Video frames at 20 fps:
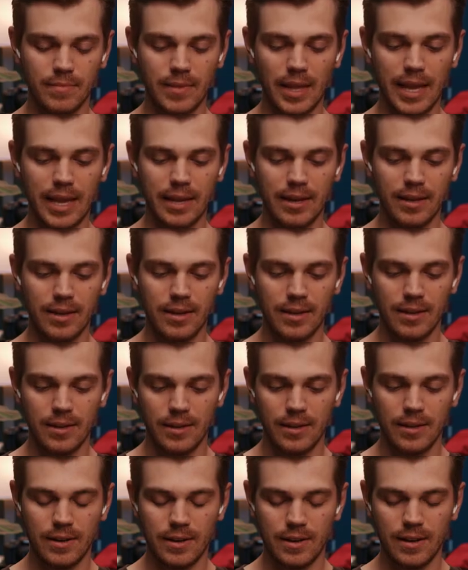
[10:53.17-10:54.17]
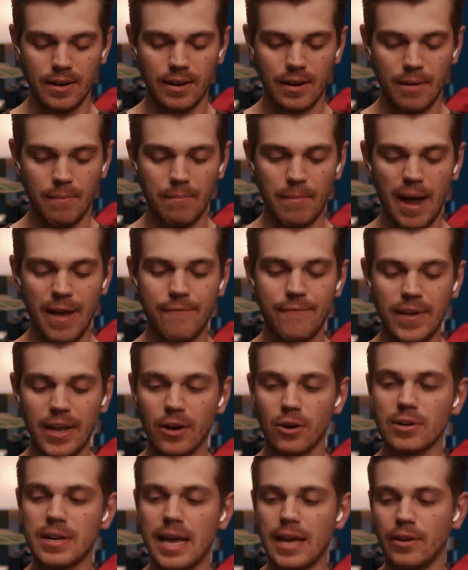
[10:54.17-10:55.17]
Like, my
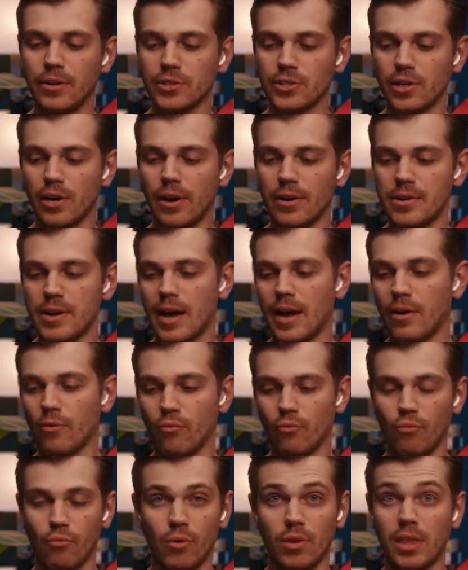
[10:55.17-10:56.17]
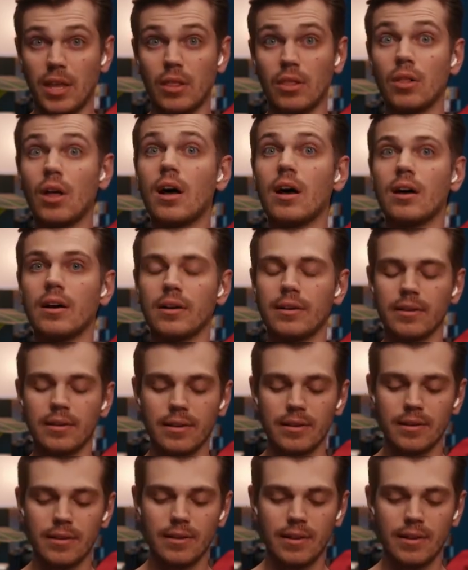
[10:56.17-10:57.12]
fingernails are not really long,